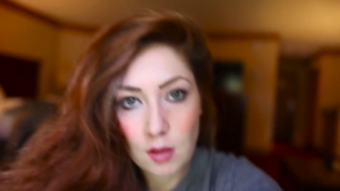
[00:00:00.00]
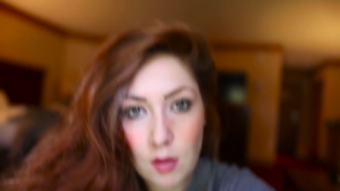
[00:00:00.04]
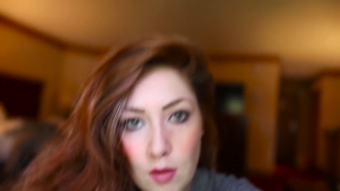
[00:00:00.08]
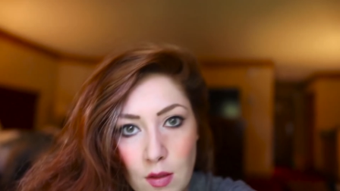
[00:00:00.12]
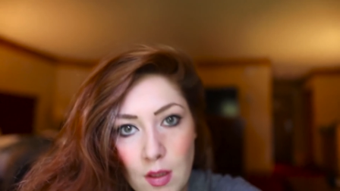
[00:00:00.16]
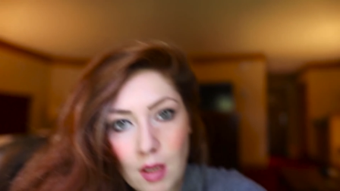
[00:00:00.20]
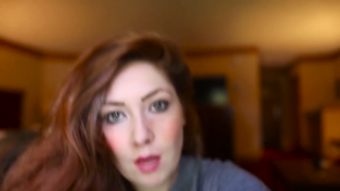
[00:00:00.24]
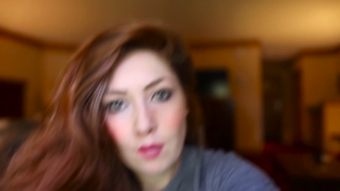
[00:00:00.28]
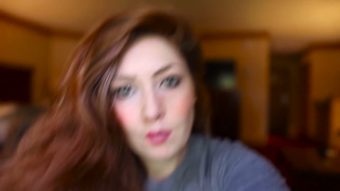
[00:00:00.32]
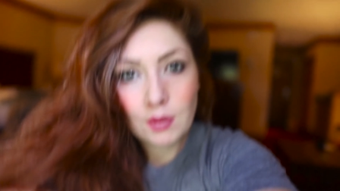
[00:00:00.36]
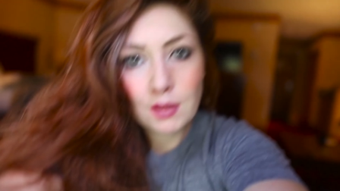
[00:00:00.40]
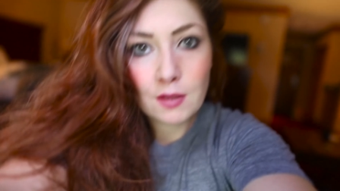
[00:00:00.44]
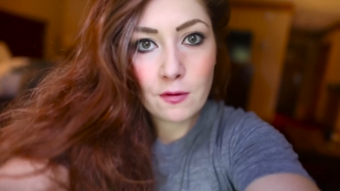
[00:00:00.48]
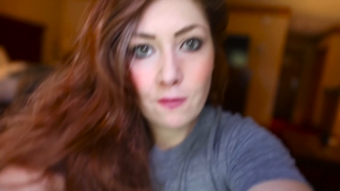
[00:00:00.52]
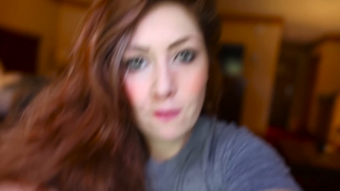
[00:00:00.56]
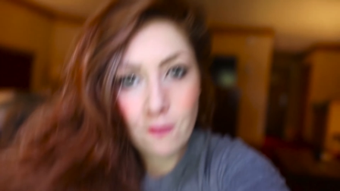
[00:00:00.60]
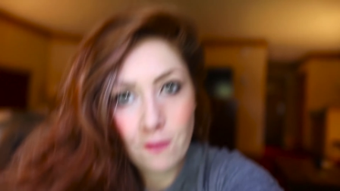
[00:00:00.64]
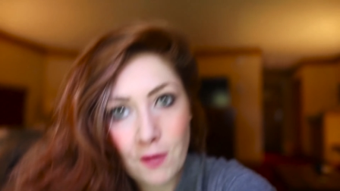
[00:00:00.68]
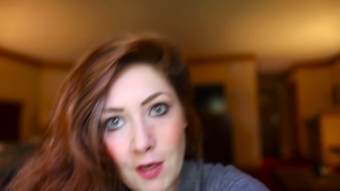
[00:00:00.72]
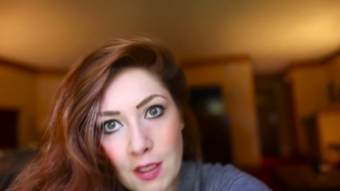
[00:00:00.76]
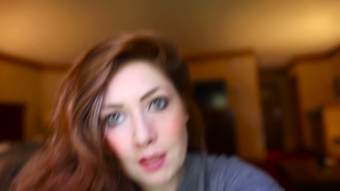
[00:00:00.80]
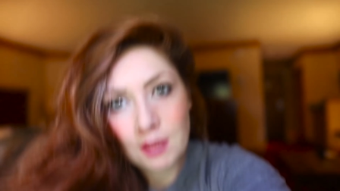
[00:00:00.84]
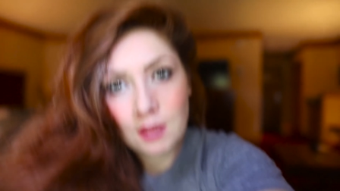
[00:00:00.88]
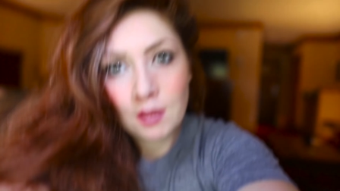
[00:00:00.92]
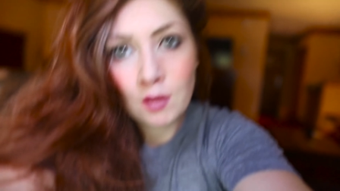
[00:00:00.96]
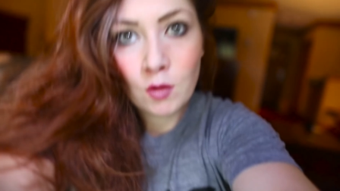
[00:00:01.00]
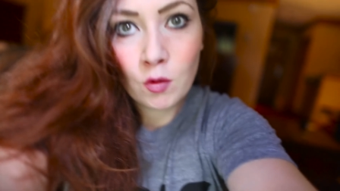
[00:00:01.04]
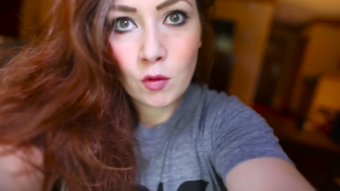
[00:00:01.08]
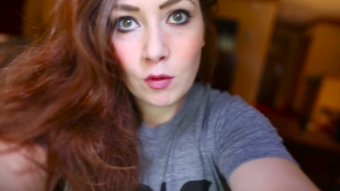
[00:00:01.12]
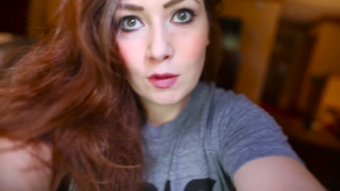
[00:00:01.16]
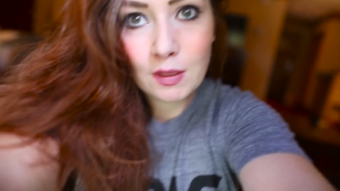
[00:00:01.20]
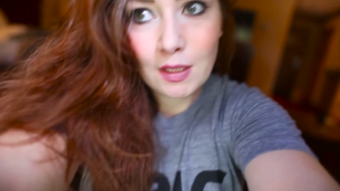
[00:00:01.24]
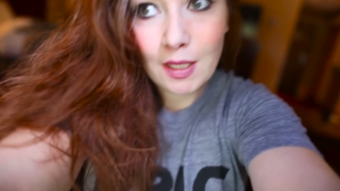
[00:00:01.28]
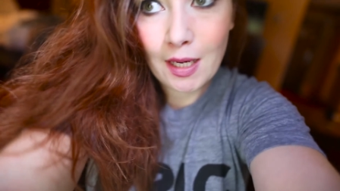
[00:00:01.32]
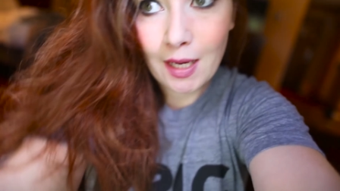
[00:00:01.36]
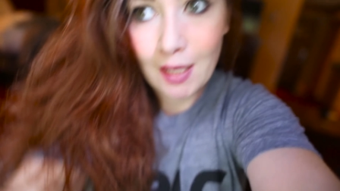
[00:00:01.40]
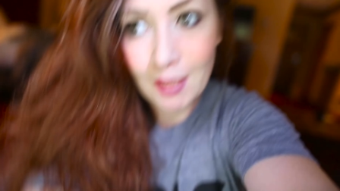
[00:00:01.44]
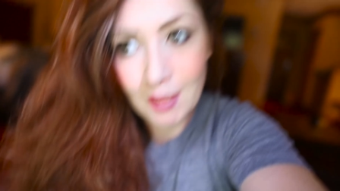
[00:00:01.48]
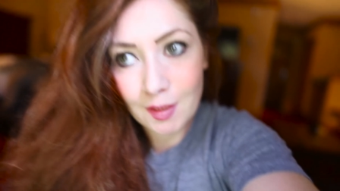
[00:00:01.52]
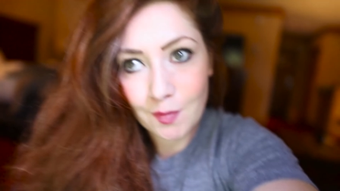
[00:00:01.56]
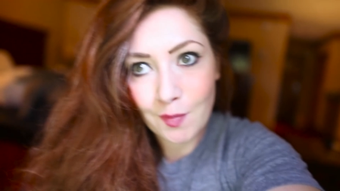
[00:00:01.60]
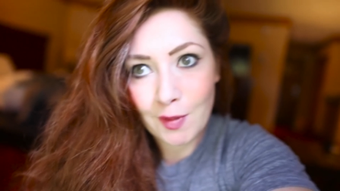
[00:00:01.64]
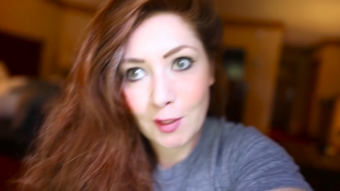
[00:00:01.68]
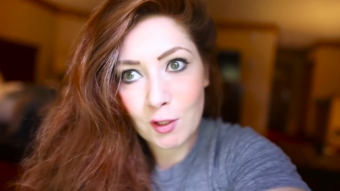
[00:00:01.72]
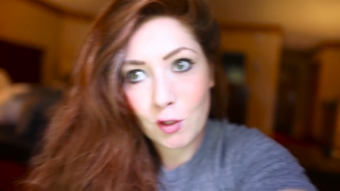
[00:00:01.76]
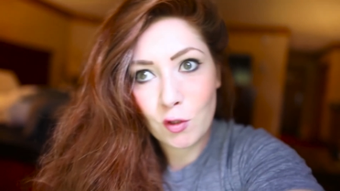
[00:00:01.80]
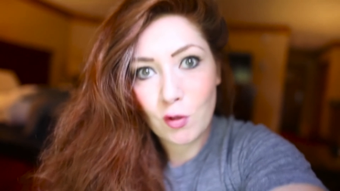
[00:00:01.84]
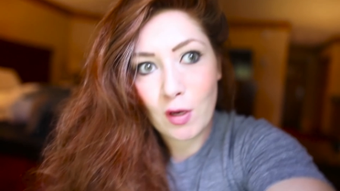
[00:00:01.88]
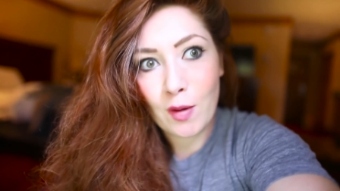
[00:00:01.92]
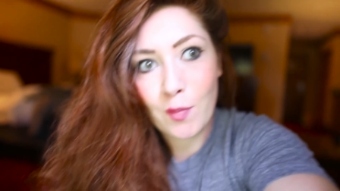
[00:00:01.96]
So that was a fun note to end
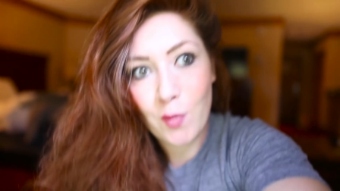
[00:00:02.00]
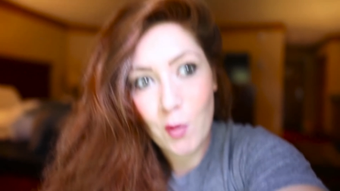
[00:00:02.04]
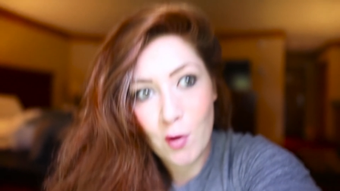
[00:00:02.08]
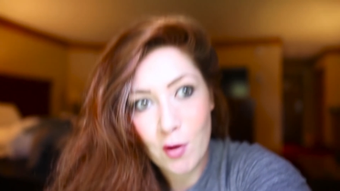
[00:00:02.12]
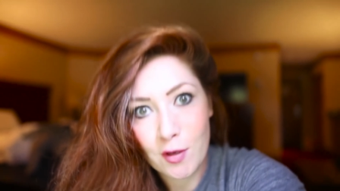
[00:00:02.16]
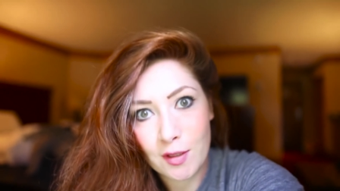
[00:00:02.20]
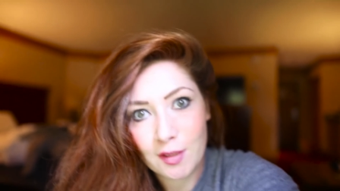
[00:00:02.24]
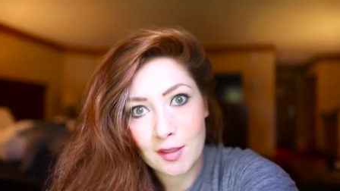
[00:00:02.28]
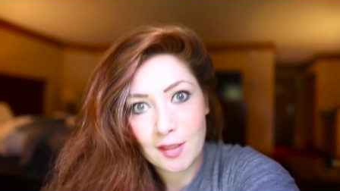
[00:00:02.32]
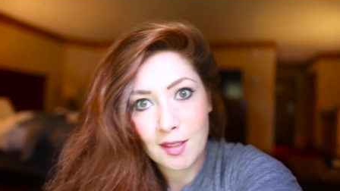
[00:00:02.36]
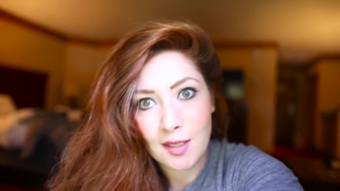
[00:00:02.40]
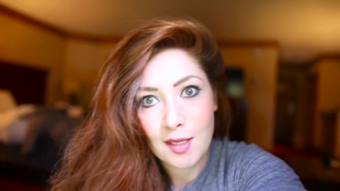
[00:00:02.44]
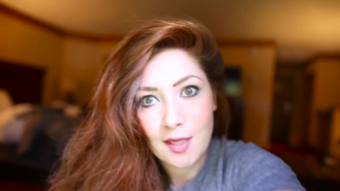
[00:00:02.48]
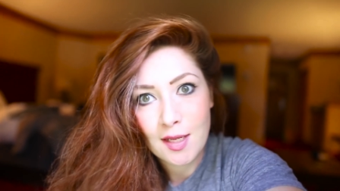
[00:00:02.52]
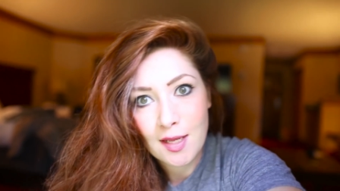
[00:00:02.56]
my trip on.